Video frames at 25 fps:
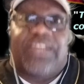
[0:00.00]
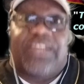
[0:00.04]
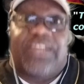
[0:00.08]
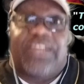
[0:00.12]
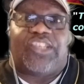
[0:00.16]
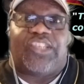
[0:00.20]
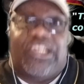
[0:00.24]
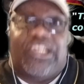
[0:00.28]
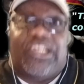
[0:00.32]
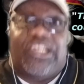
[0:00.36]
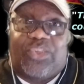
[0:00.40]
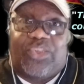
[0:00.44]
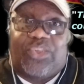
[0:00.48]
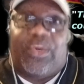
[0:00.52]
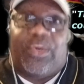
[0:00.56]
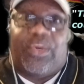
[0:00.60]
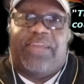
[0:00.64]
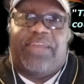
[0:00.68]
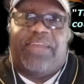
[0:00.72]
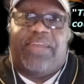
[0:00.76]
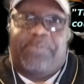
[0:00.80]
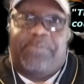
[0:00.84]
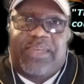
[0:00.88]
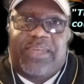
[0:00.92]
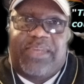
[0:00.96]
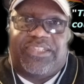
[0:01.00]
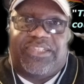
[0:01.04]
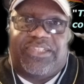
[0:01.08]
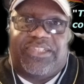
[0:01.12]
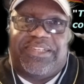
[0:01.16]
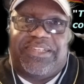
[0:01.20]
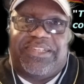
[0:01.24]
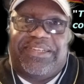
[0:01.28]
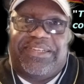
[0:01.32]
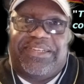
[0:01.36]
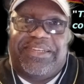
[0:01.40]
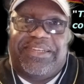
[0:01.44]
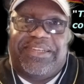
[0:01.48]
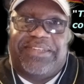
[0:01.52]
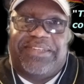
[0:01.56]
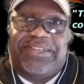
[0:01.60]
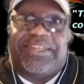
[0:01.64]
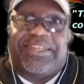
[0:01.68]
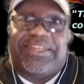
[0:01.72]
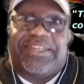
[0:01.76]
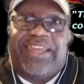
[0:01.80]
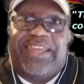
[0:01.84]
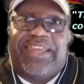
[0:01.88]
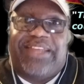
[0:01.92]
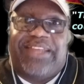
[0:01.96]
She's on a mission
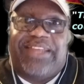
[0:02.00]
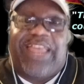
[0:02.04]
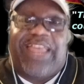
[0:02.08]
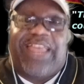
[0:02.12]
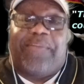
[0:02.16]
to hit